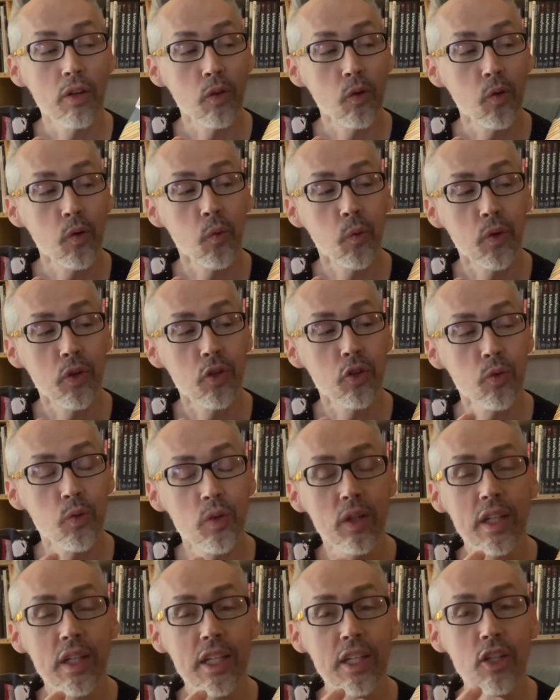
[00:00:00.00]
what's
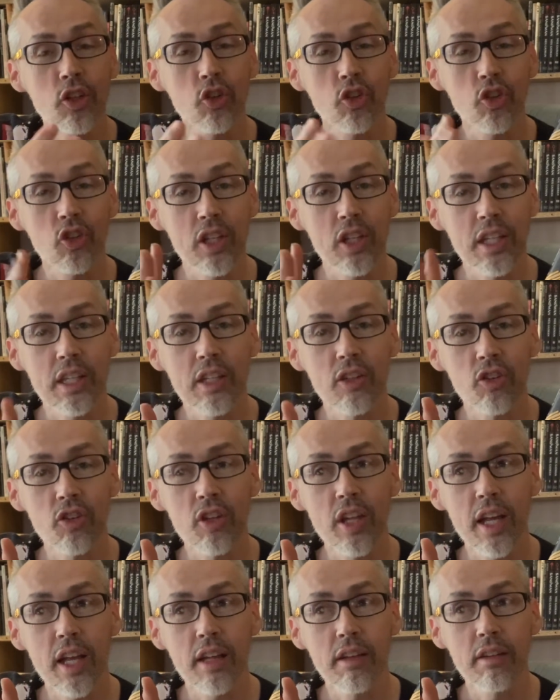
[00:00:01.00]
really interesting is
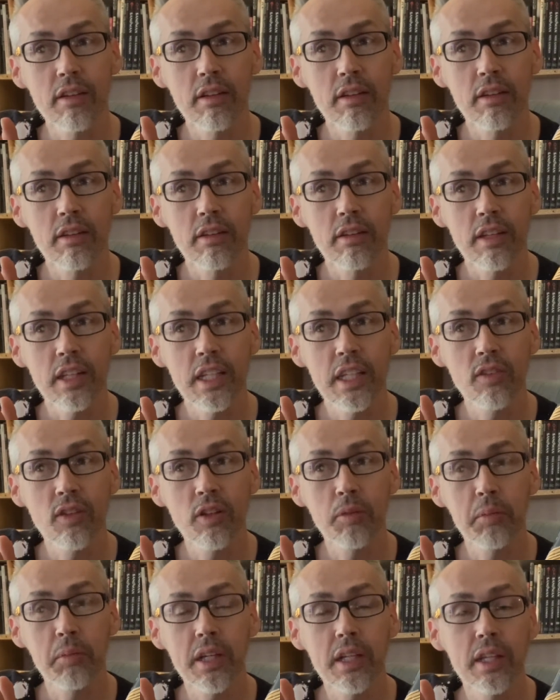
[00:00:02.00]
that even
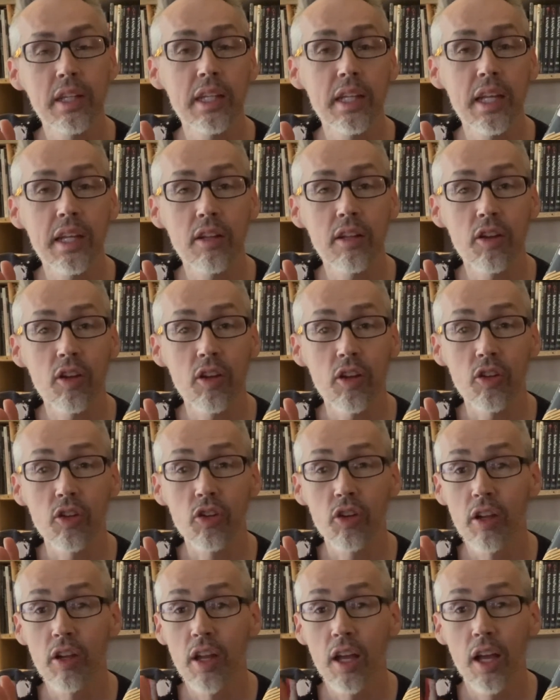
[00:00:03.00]
by the end of this,
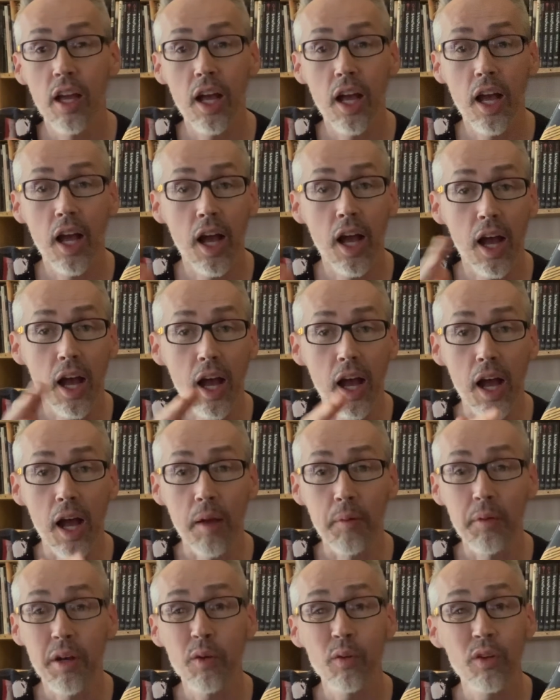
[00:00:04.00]
I'm
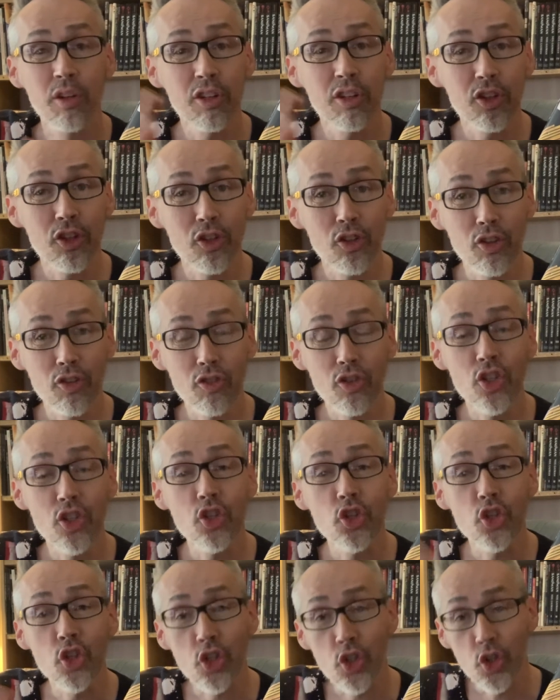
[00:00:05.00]
not really sure if she's
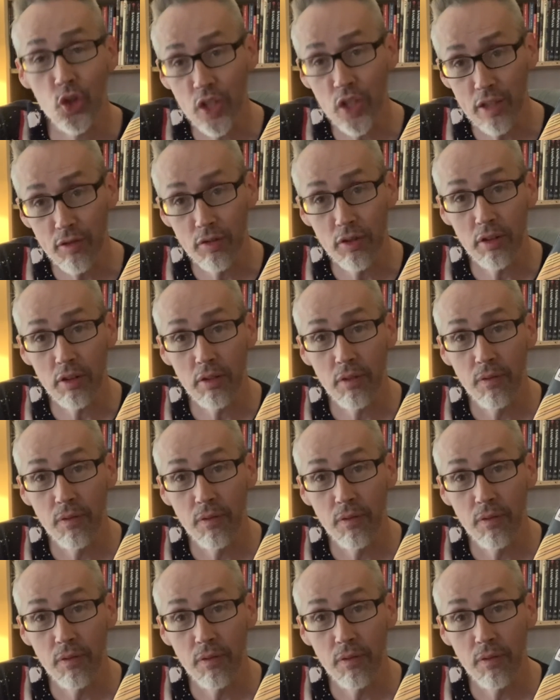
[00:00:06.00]
good or evil.